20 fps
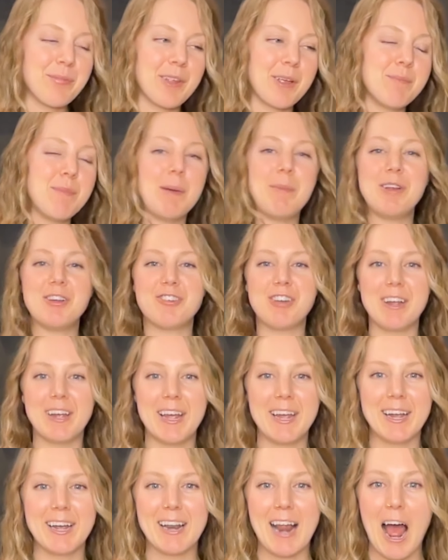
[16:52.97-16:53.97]
Maybe
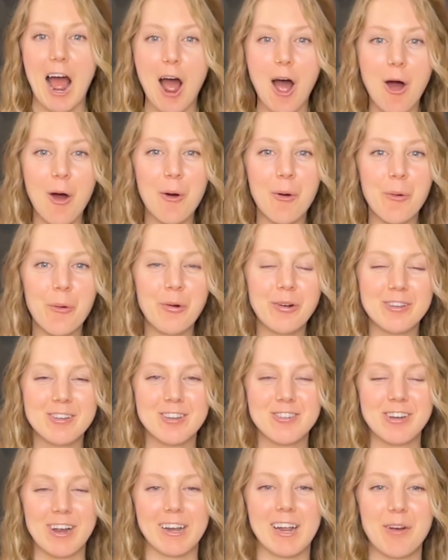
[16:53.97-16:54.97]
shaking it out.
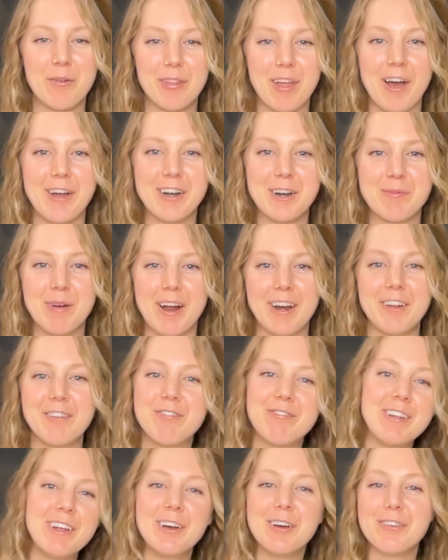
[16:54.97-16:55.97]
Check in with how your body
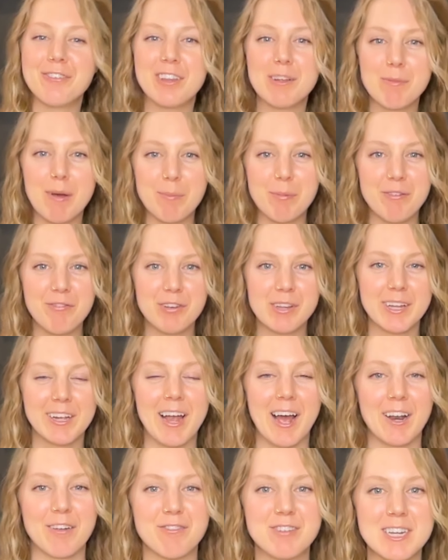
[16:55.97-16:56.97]
feels. You might be feeling
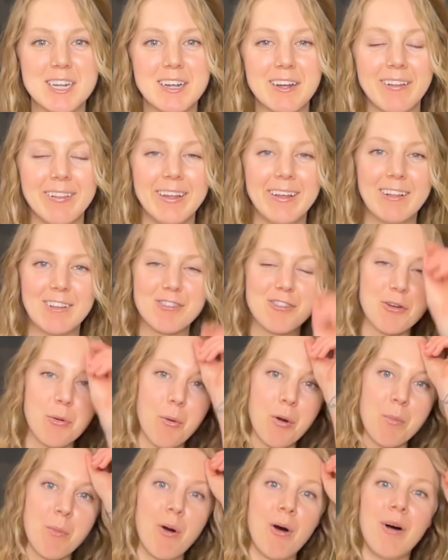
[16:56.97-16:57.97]
kind of tingly, that's
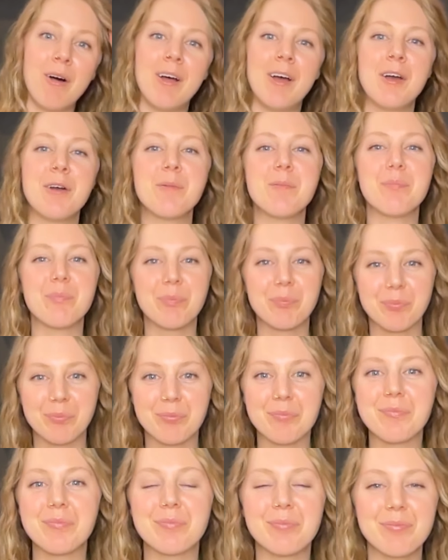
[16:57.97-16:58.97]
normal.
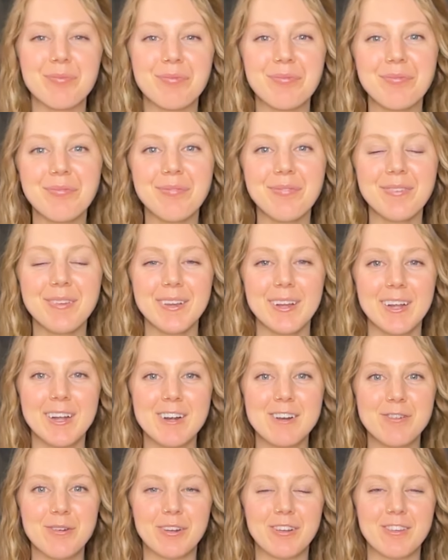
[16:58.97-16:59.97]

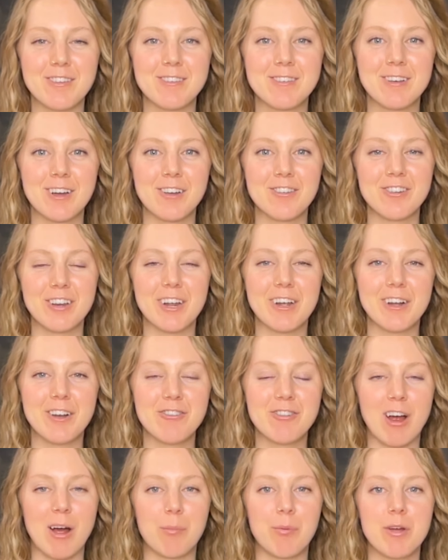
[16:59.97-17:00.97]
You're doing such a good
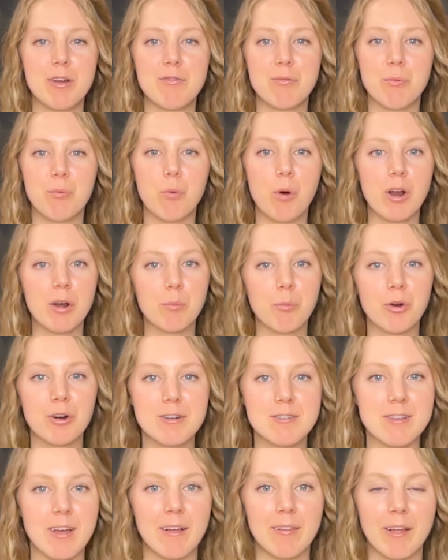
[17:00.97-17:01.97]
job. We have one more
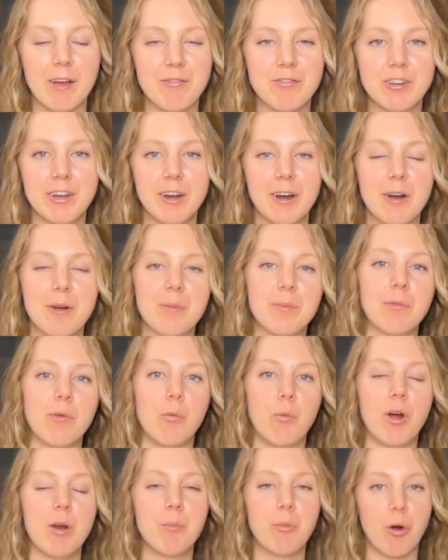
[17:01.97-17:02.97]
set left here.
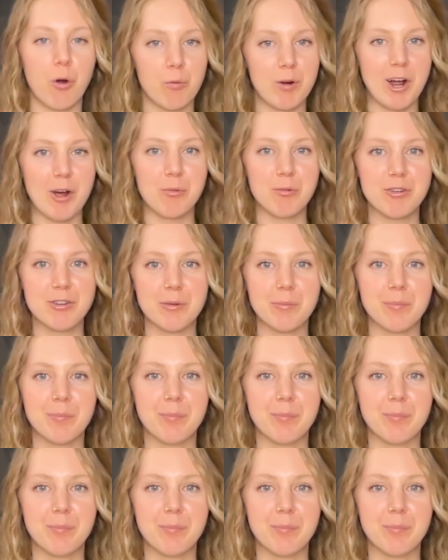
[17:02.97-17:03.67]
One more round.